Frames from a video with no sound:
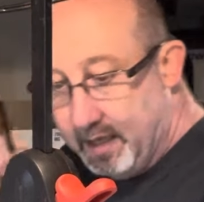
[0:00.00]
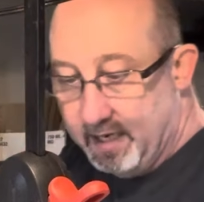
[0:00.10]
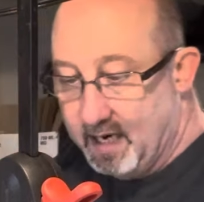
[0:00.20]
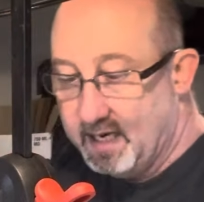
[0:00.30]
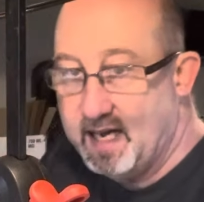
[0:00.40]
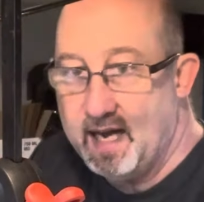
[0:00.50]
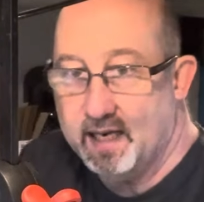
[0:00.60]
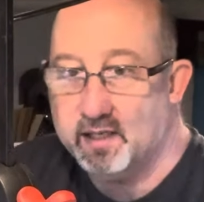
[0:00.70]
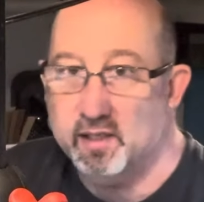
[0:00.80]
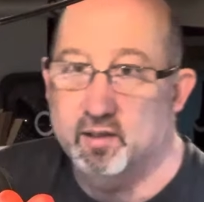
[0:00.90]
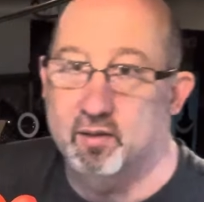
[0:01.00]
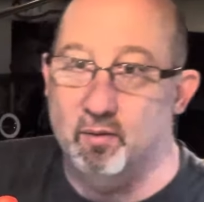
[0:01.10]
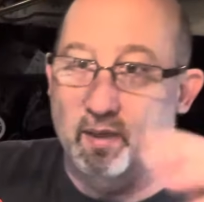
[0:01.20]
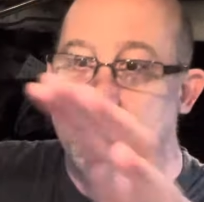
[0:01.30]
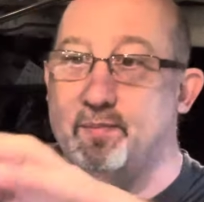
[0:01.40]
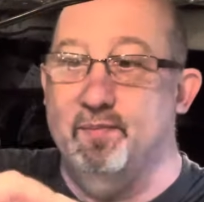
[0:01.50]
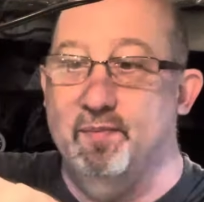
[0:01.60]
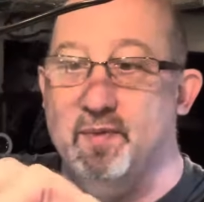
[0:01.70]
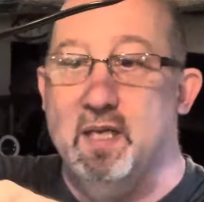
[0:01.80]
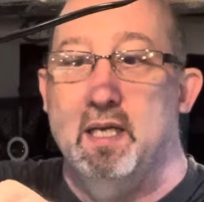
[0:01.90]
and I can't. Well,
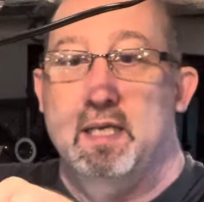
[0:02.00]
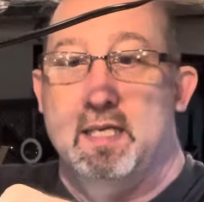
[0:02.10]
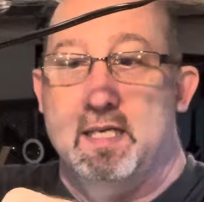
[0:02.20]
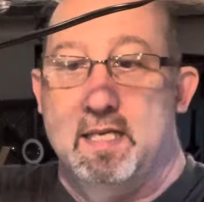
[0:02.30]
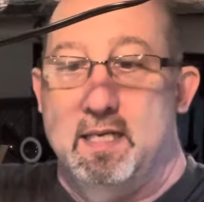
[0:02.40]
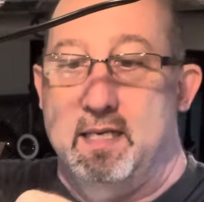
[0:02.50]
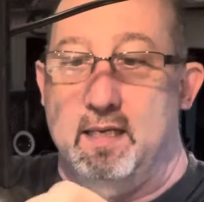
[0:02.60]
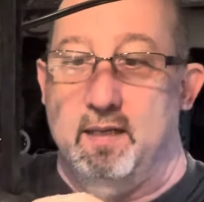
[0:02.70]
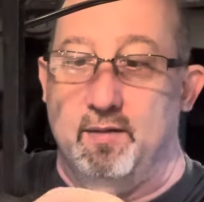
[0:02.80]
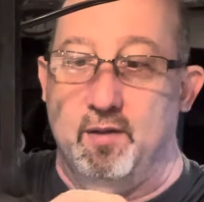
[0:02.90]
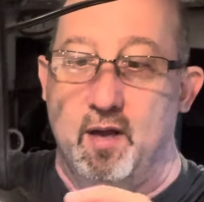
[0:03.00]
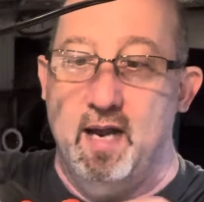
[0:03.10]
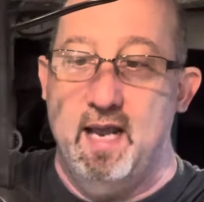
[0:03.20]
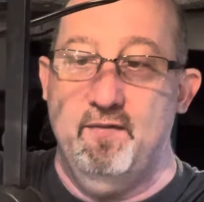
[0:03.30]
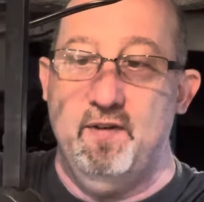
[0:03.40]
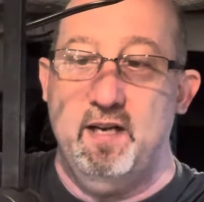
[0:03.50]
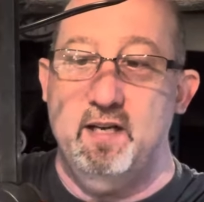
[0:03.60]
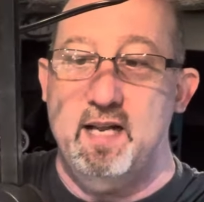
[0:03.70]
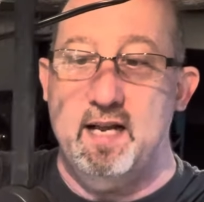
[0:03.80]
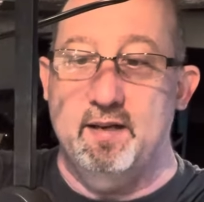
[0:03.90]
thought I had it
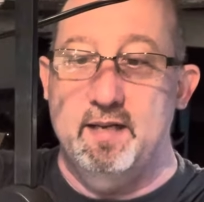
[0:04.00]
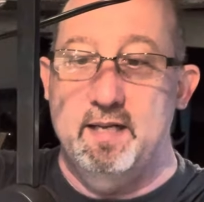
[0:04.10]
figured out.